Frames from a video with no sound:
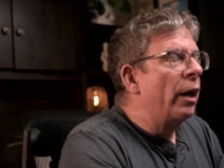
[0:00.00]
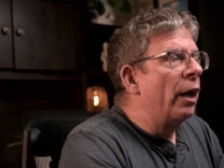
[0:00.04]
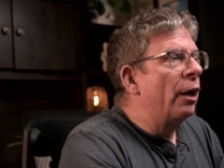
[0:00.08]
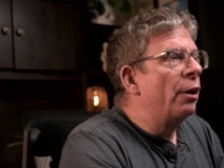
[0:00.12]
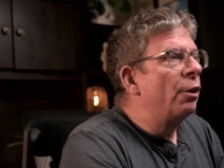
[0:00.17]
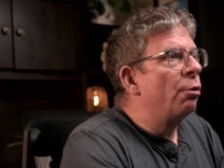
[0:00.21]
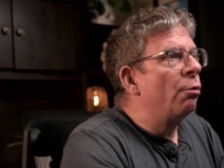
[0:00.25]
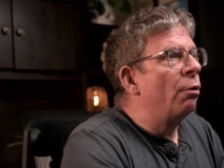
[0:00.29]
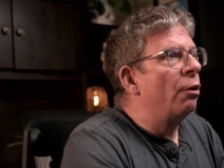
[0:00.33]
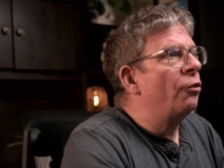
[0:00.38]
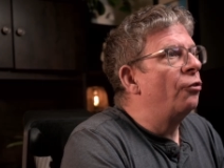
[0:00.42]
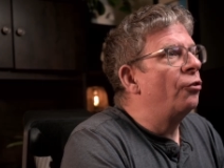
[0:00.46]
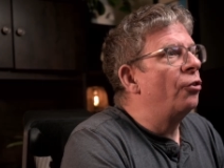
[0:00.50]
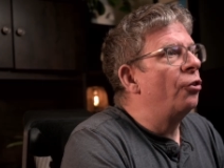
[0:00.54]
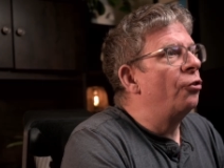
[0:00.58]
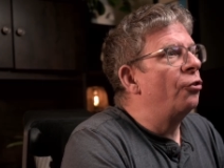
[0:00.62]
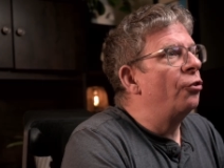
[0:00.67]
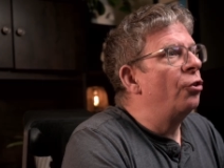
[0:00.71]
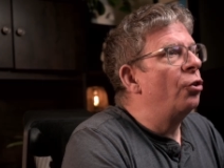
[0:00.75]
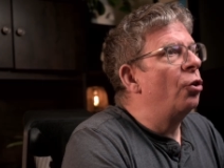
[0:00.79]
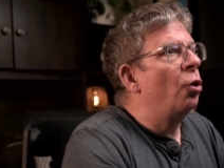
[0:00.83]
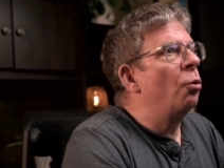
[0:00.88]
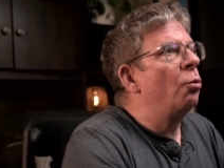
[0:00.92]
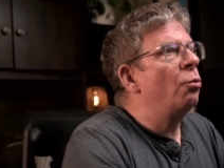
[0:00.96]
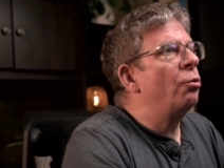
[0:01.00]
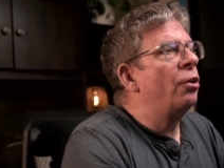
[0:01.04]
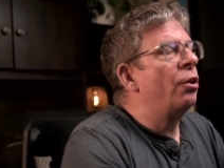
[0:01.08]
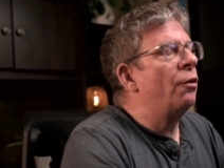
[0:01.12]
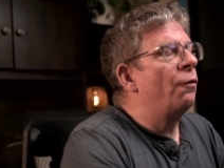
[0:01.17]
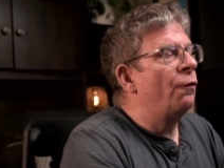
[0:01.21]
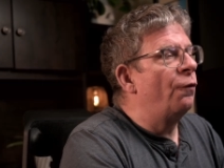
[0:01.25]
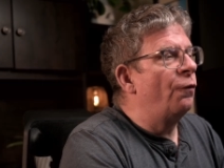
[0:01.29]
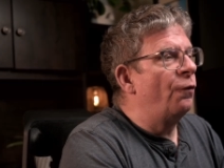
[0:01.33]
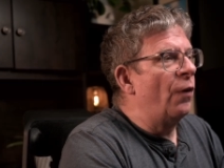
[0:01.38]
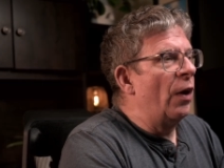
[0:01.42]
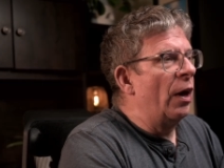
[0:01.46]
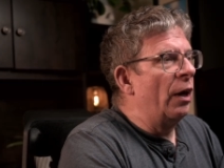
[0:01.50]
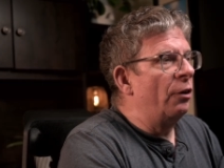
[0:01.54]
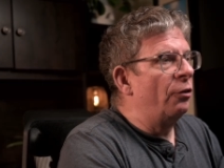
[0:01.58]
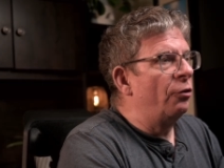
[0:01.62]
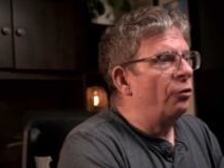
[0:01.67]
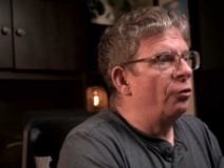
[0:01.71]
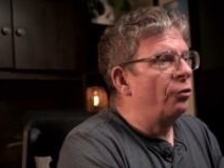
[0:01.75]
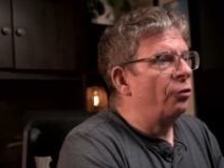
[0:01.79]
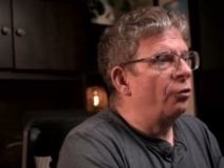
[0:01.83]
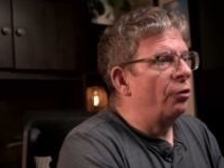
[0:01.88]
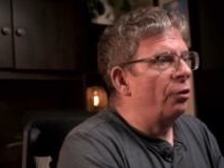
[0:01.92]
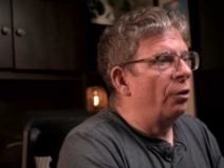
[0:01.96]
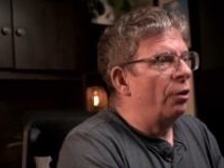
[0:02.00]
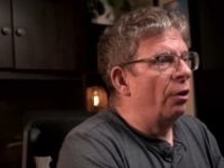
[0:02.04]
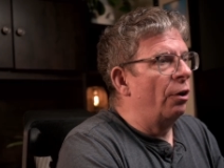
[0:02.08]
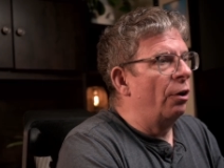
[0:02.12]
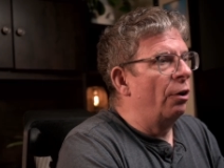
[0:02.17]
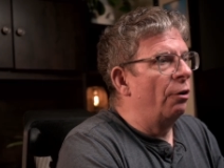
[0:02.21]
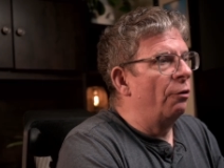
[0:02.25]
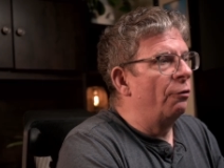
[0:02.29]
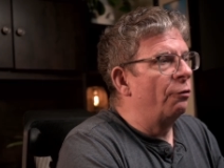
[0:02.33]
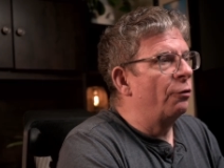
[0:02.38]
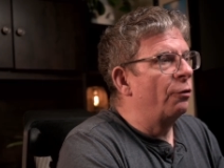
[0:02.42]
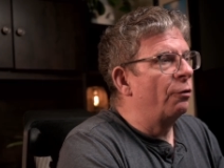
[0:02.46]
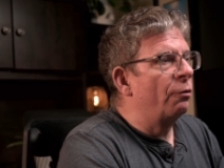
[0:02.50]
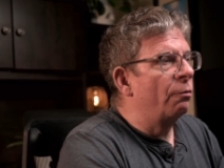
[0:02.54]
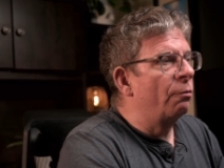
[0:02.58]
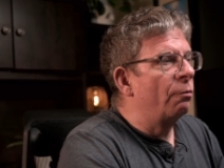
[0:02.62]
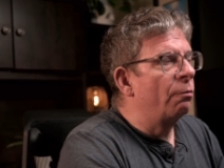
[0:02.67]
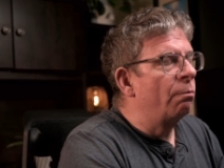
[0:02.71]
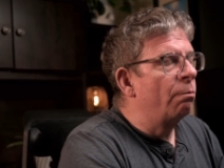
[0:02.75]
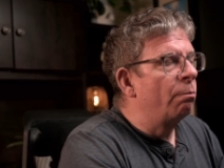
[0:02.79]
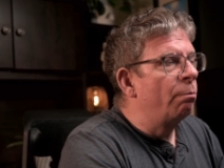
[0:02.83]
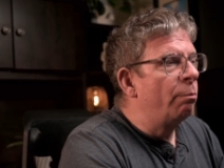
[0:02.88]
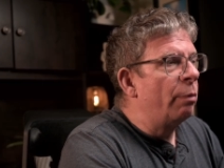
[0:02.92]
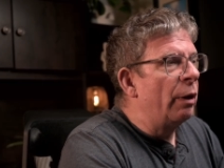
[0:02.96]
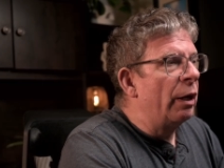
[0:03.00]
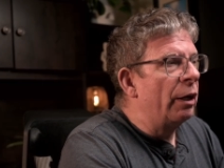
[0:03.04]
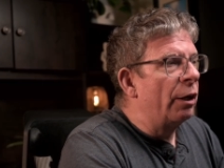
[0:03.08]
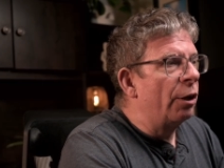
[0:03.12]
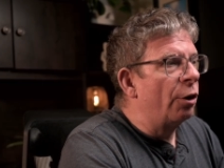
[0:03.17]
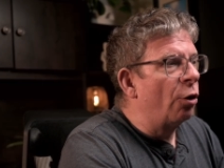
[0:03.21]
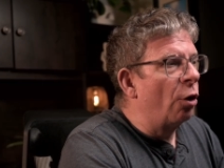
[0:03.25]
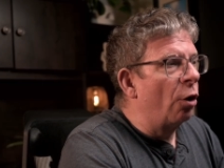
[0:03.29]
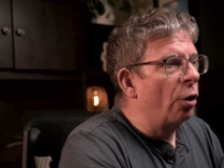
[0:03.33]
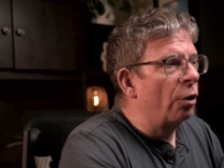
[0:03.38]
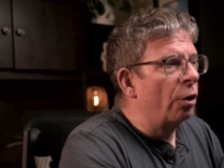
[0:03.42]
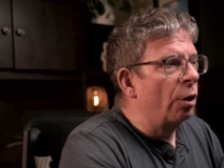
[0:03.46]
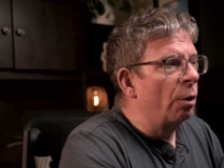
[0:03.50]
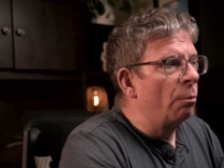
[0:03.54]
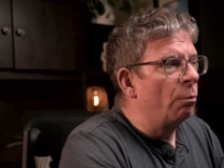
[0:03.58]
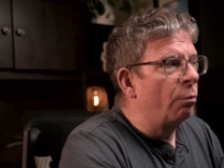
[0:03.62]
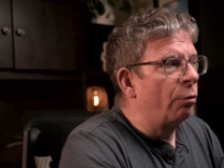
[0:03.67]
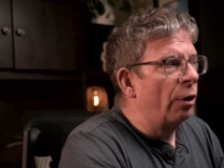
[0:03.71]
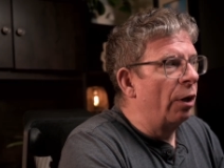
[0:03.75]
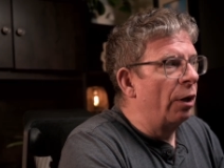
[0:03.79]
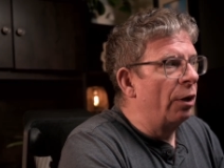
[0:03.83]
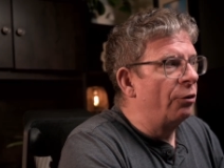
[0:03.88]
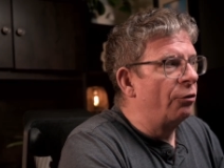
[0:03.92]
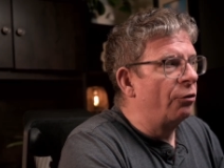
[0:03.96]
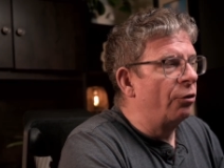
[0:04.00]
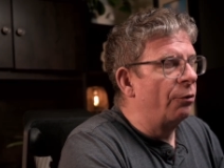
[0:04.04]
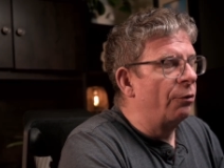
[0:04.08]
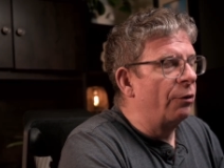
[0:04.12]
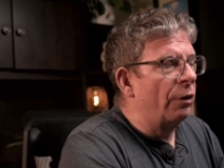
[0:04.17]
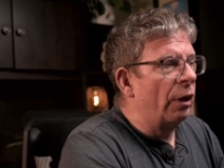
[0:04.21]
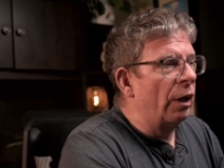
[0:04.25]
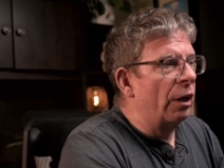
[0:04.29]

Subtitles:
ignorance is no defense of being in non-compliance of the